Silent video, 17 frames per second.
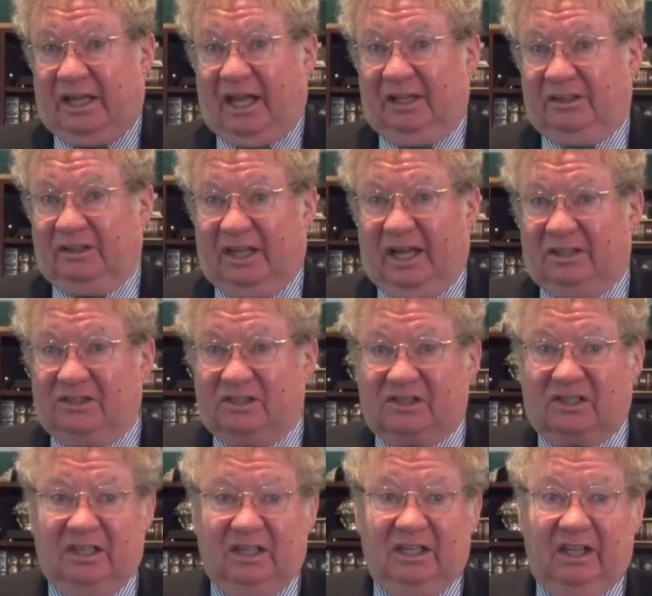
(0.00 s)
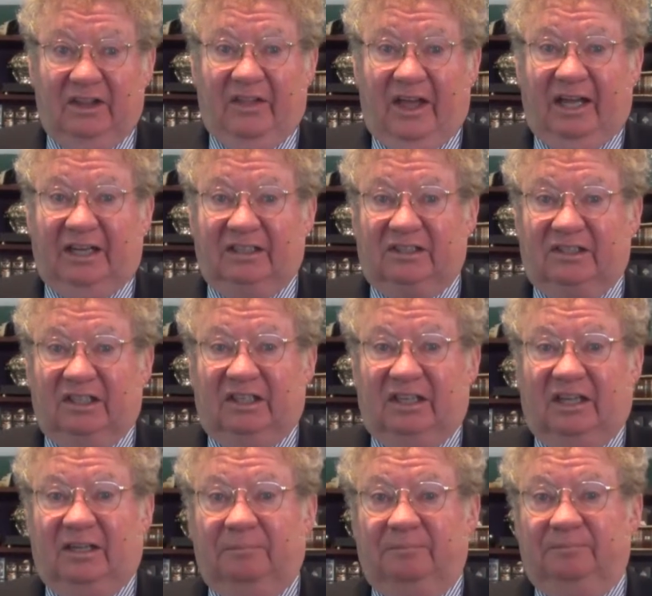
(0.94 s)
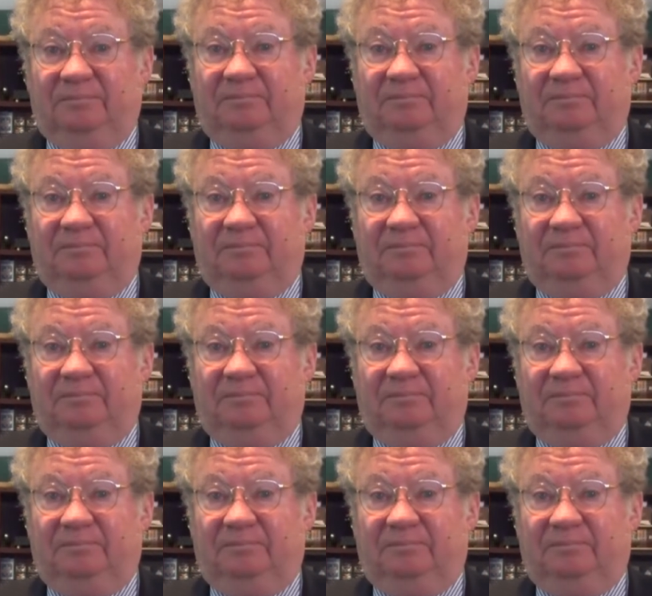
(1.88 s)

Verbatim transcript: that that's that uh,